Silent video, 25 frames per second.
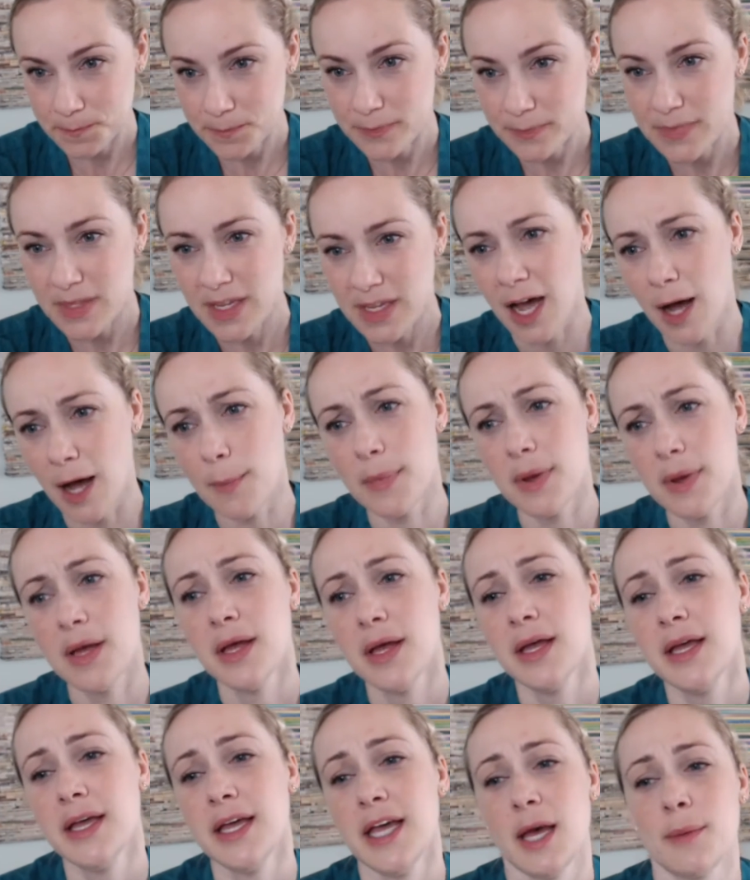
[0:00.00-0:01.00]
Um,
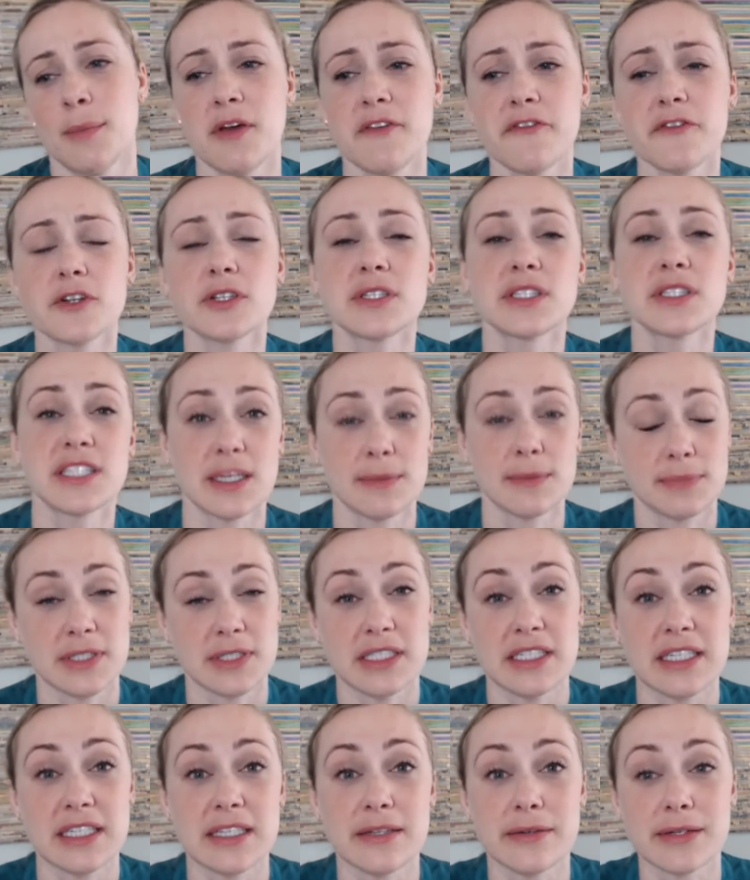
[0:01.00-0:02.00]
and my first tip to
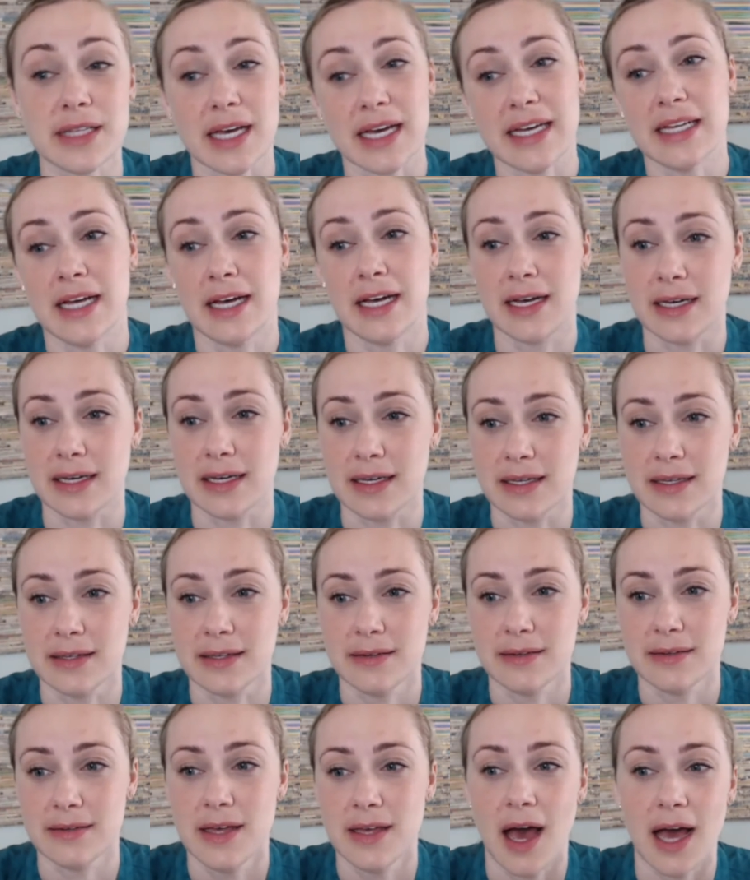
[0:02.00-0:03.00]
dealing with uh,
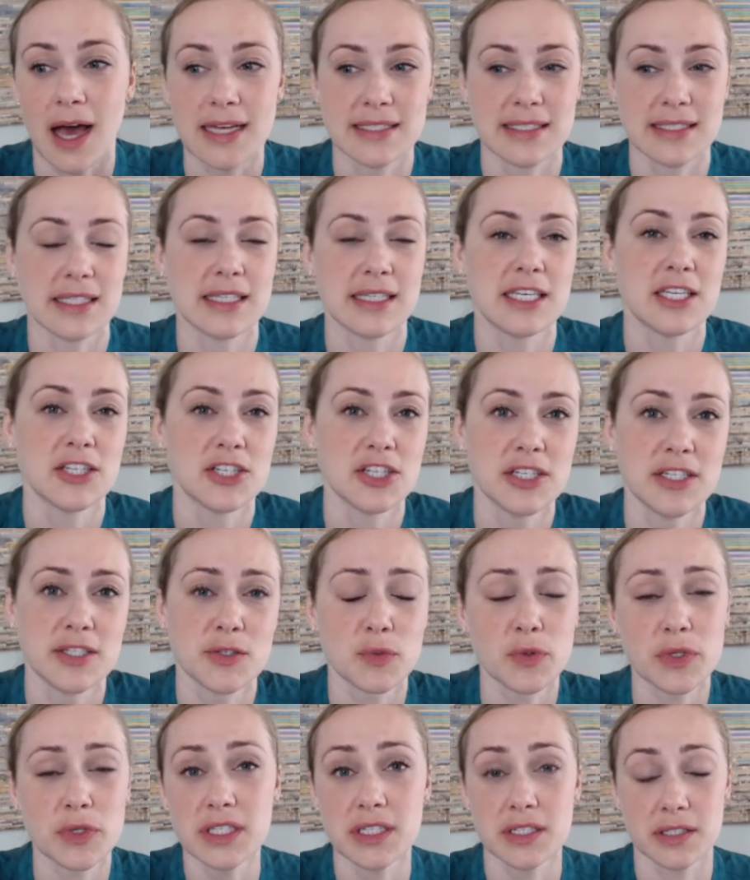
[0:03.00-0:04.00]
isolation is
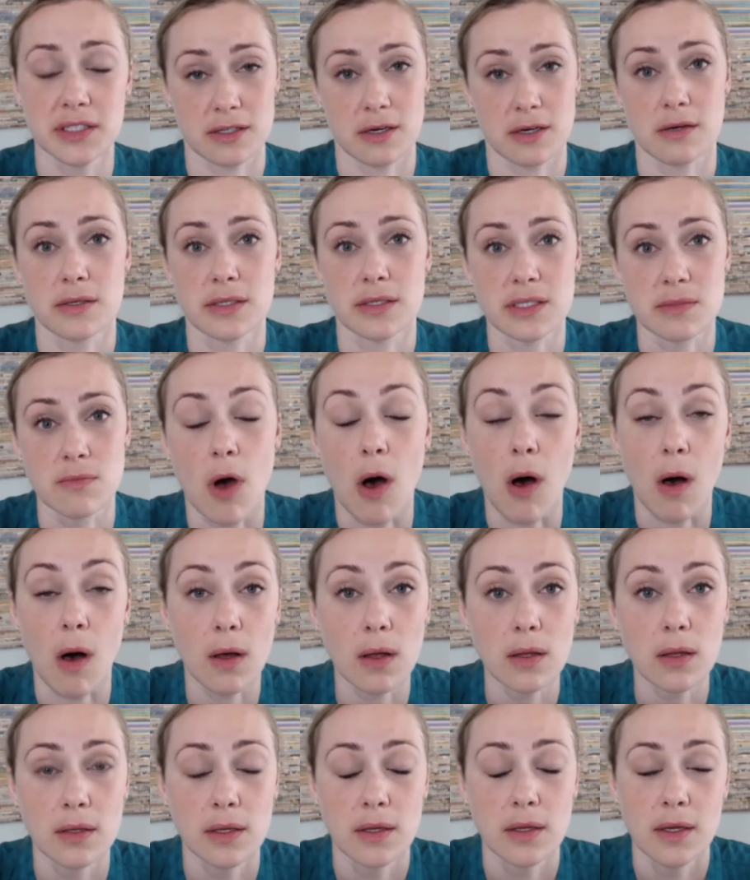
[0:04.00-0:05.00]
really to start
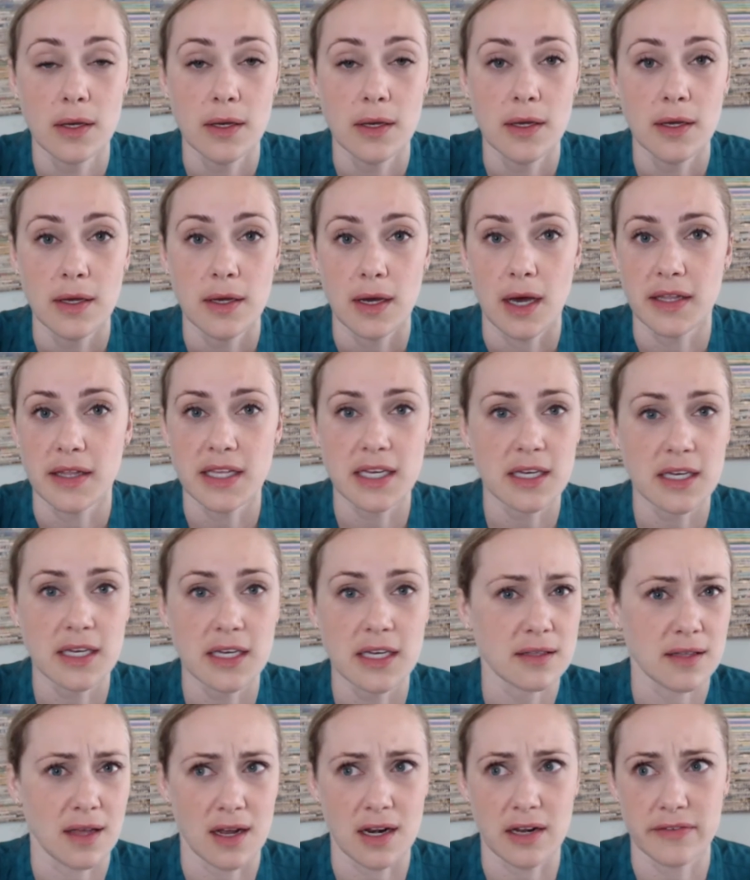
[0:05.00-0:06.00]
small. I think a
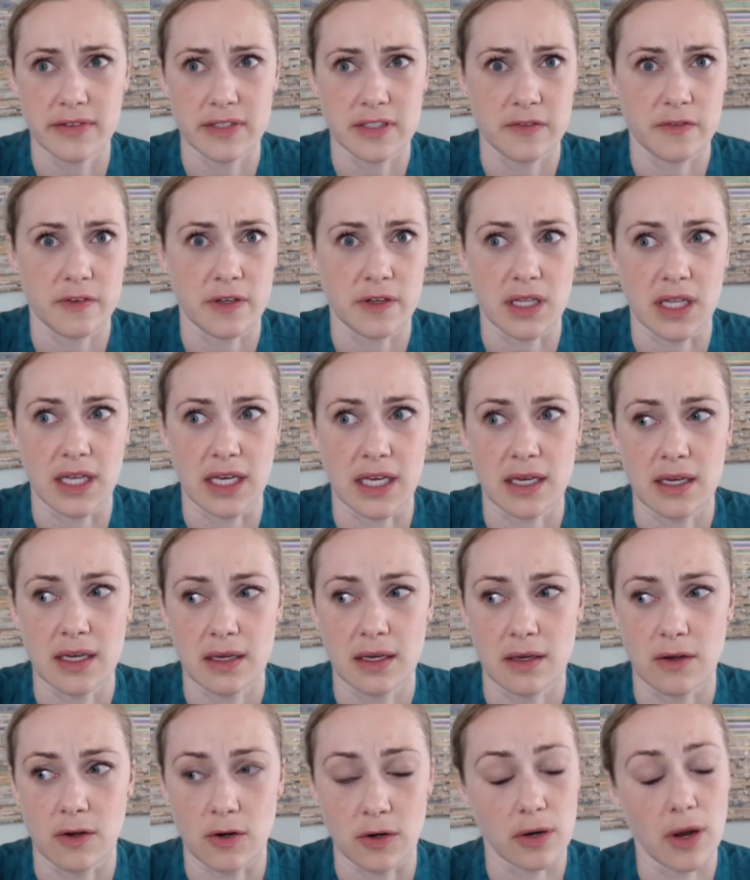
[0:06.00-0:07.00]
lot of us feel
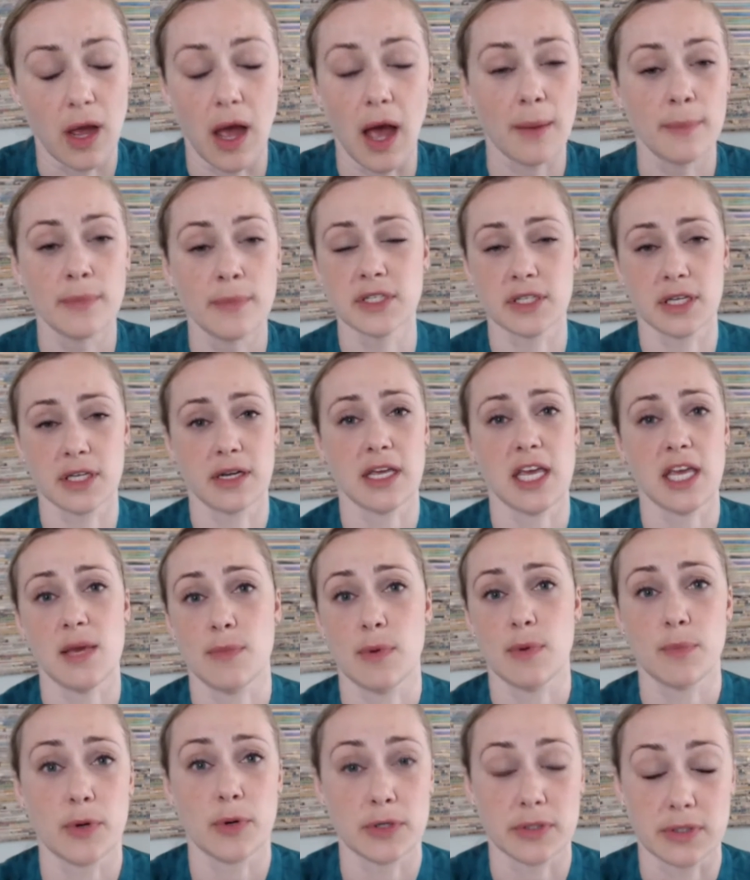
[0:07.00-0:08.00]
like, or I'm just going to keep
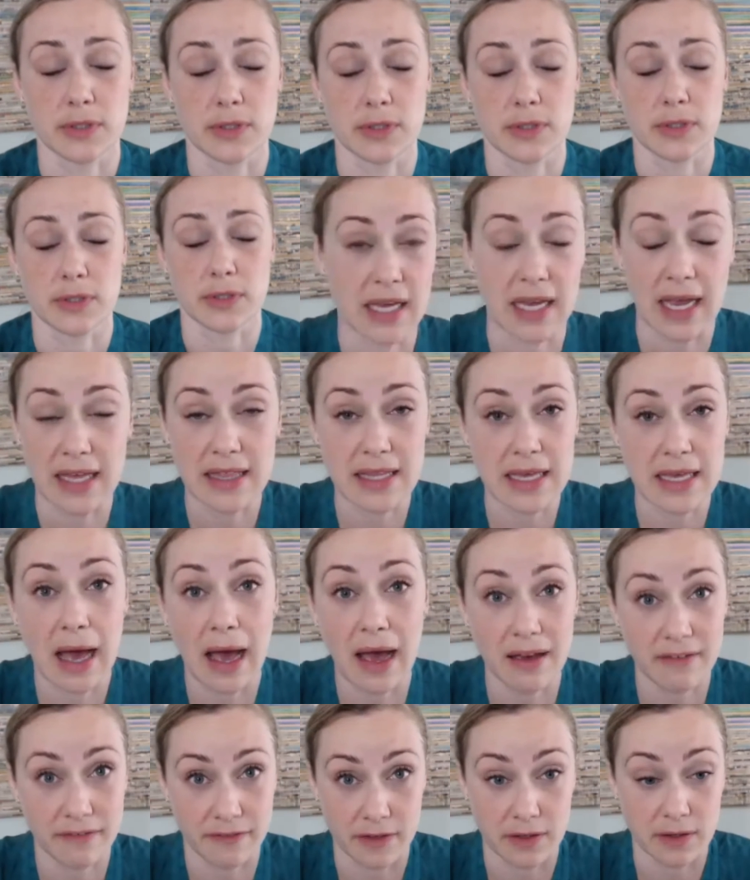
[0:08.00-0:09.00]
it personal. Like, I think
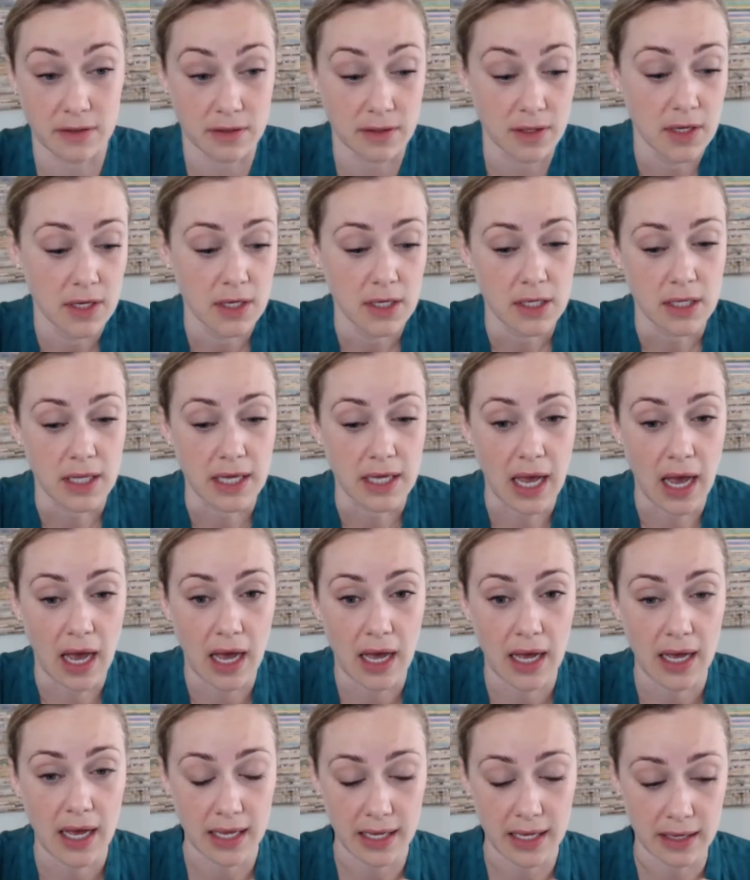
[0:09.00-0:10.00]
I feel like
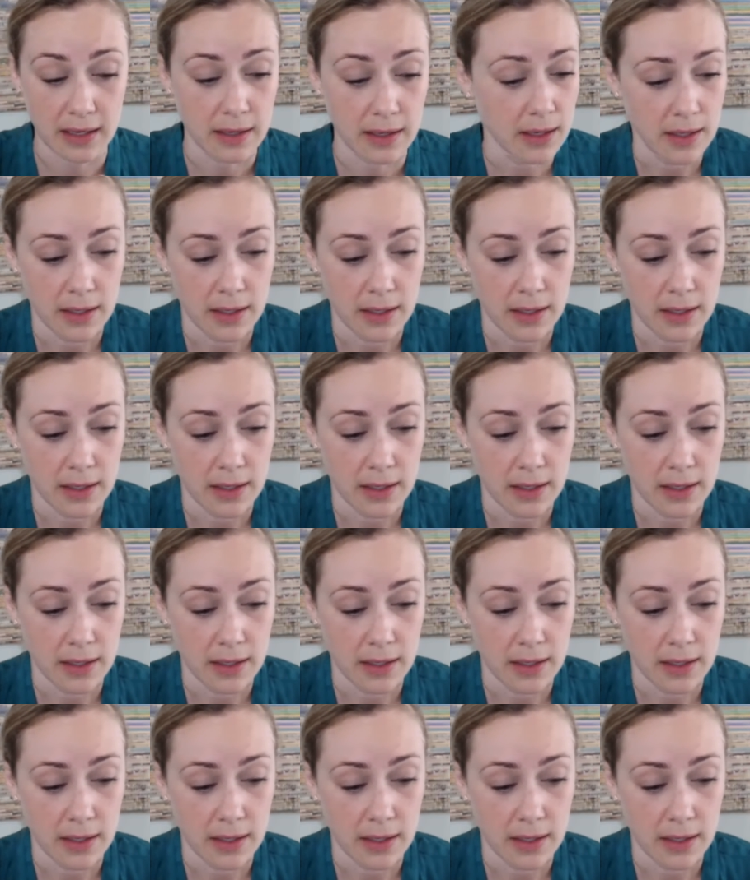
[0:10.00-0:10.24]
I